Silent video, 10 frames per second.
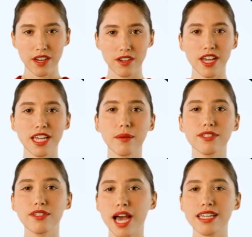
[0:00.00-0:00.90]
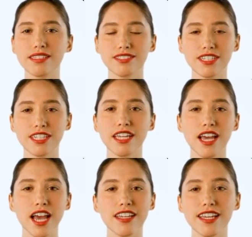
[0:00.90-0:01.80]
Think about your answer,
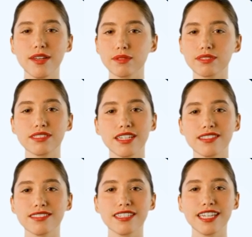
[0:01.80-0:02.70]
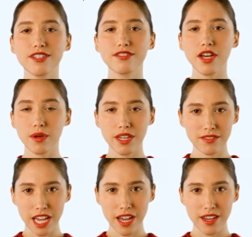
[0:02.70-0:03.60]
and then we'll discuss it in the following
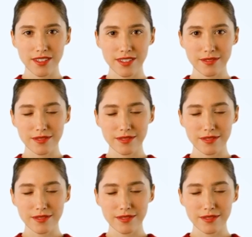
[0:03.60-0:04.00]
videos.